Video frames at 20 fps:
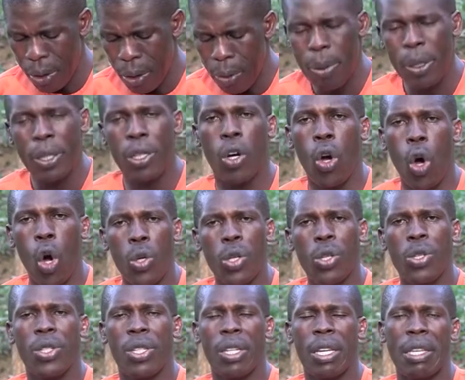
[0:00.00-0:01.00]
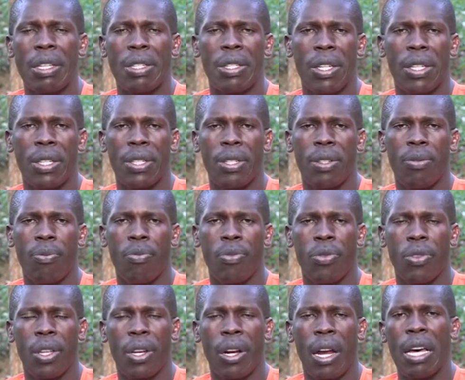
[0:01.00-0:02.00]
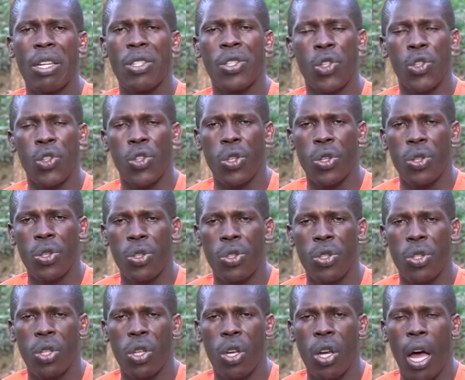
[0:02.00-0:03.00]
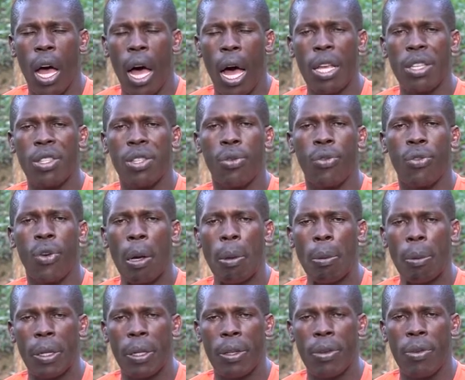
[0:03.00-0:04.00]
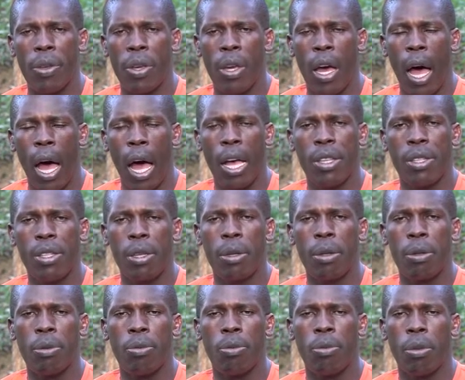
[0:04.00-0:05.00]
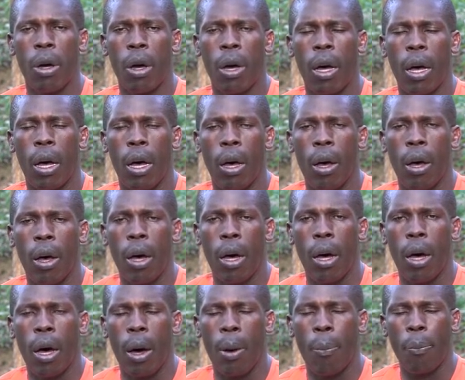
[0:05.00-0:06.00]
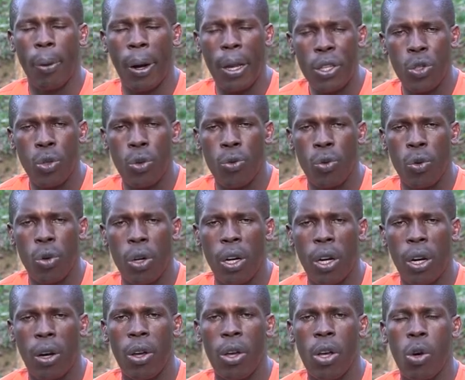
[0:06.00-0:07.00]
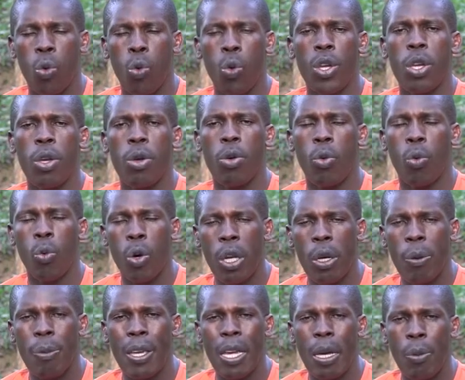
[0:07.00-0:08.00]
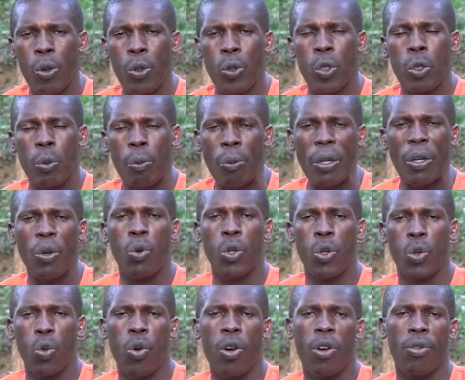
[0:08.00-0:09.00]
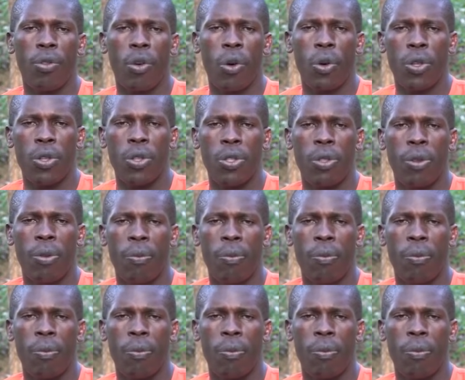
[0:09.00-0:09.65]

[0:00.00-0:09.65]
But God desires us that as a church, as a family, as a place of work, we will be able to speak with one voice.